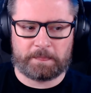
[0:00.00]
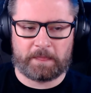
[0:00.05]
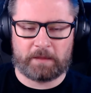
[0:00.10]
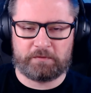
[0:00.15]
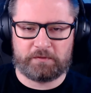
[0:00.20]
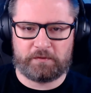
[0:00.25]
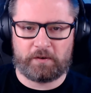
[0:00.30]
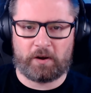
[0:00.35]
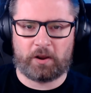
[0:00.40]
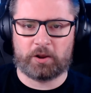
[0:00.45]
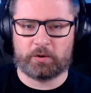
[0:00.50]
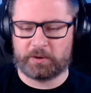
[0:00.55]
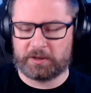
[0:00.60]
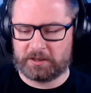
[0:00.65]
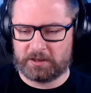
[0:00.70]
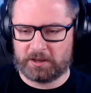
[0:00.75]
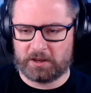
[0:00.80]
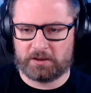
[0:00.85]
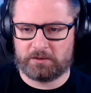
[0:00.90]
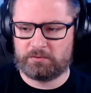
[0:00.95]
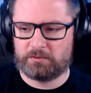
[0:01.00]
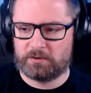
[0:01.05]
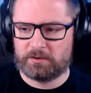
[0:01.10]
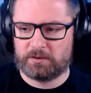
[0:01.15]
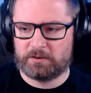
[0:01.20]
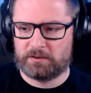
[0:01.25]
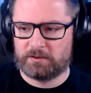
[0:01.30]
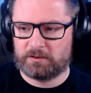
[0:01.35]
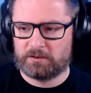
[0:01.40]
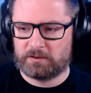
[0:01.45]
following you
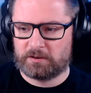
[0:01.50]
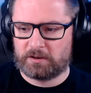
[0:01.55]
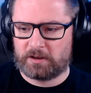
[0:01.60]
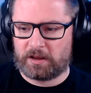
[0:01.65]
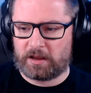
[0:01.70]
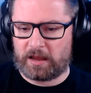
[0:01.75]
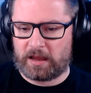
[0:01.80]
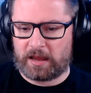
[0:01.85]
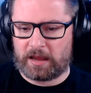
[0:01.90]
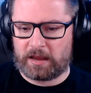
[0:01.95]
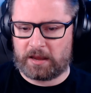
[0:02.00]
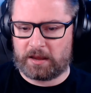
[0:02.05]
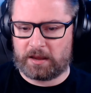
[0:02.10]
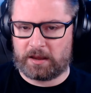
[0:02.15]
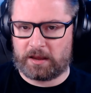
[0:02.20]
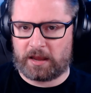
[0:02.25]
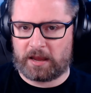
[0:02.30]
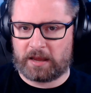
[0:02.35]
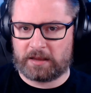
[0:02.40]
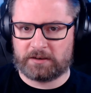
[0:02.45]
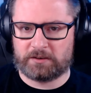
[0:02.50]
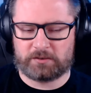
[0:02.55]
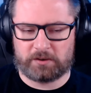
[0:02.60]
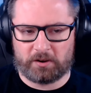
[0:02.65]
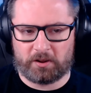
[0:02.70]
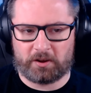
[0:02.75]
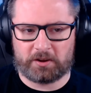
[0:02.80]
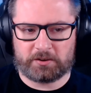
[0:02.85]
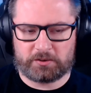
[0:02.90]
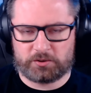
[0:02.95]
and
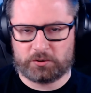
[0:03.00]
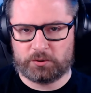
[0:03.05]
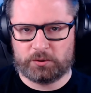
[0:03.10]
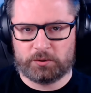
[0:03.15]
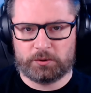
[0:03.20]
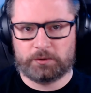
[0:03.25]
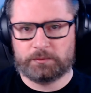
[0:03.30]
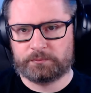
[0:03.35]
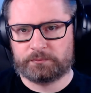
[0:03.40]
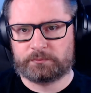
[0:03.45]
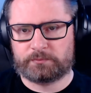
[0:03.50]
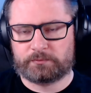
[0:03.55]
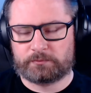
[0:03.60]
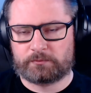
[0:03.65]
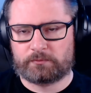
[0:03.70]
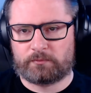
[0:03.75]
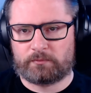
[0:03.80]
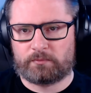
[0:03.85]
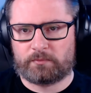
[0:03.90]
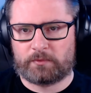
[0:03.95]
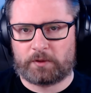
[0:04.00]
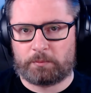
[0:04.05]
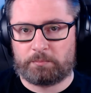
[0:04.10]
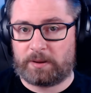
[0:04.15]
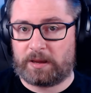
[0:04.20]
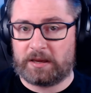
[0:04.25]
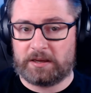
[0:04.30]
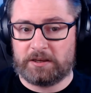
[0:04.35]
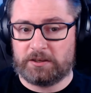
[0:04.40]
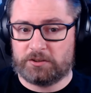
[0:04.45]
liked your
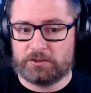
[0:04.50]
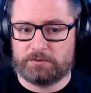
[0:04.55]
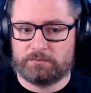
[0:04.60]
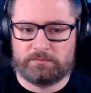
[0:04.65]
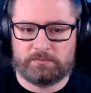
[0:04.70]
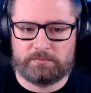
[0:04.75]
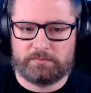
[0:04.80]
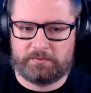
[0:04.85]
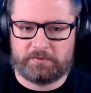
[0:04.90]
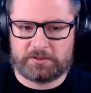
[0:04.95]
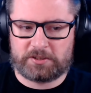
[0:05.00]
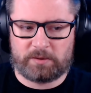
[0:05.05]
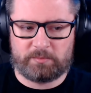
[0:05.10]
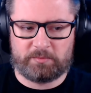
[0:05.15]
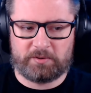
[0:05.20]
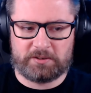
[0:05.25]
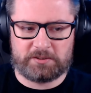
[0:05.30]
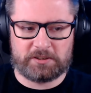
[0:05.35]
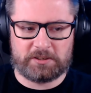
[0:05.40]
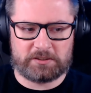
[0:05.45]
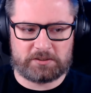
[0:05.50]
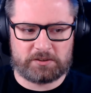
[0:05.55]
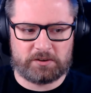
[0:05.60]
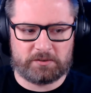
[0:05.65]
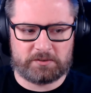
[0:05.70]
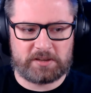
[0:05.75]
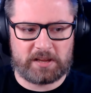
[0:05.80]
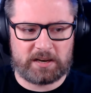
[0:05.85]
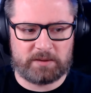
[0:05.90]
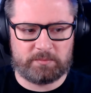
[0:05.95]
page. For some reason, it's not
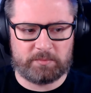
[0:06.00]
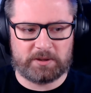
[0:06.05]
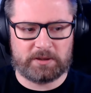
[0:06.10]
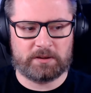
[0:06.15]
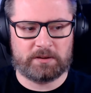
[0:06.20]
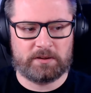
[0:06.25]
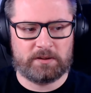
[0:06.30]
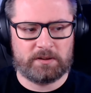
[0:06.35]
telling me.